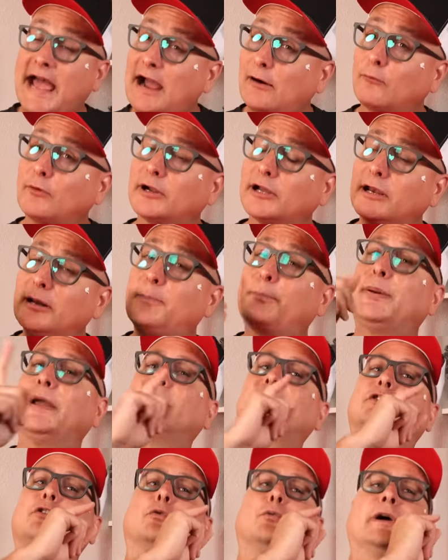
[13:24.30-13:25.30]
how we're going to
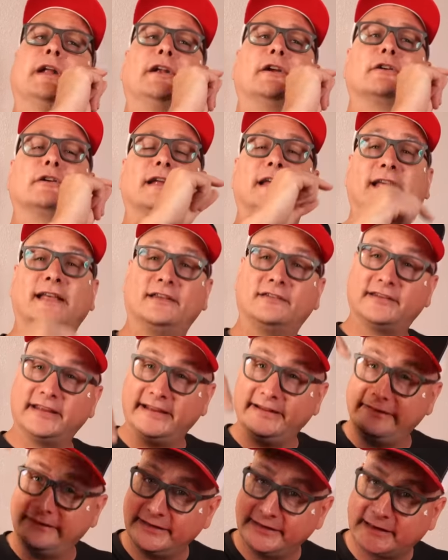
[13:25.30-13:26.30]
pick the winner is
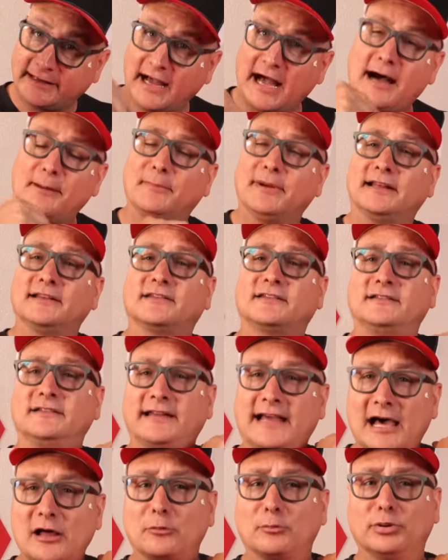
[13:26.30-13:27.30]
in the comments
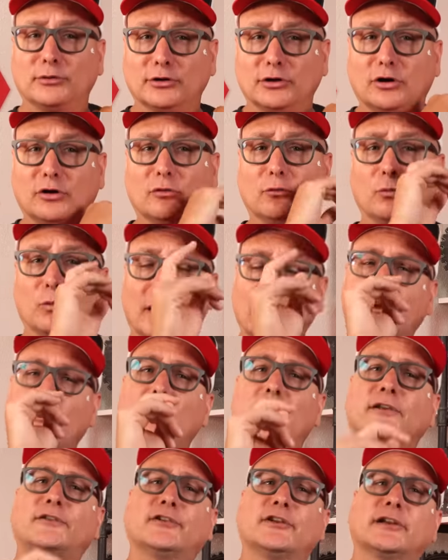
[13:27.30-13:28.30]
down below. What I
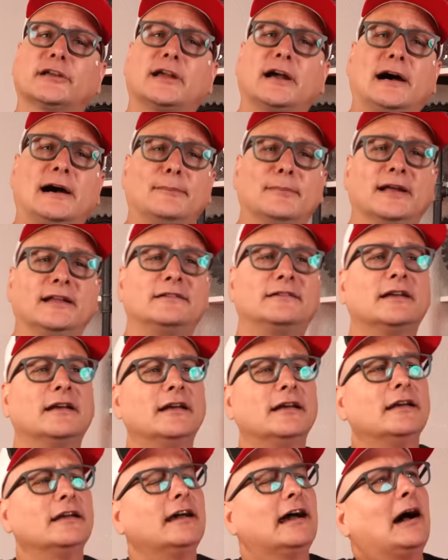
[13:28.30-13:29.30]
want you to comment,
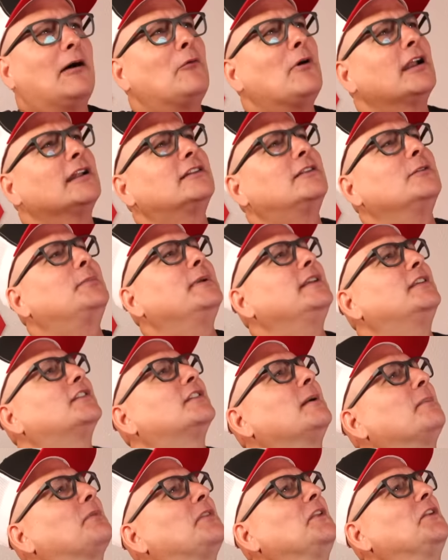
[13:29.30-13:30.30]
I want it to be
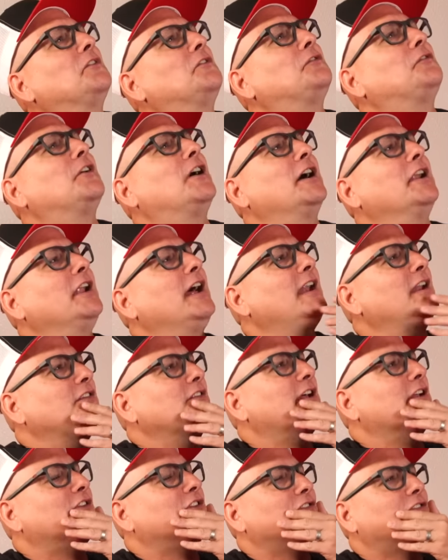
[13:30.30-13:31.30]
something fun,
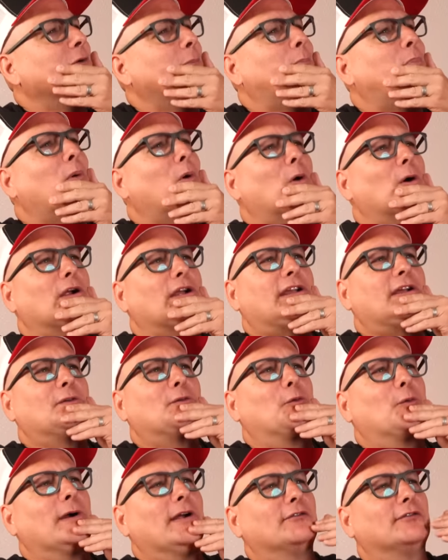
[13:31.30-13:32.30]
not just a boring giveaway,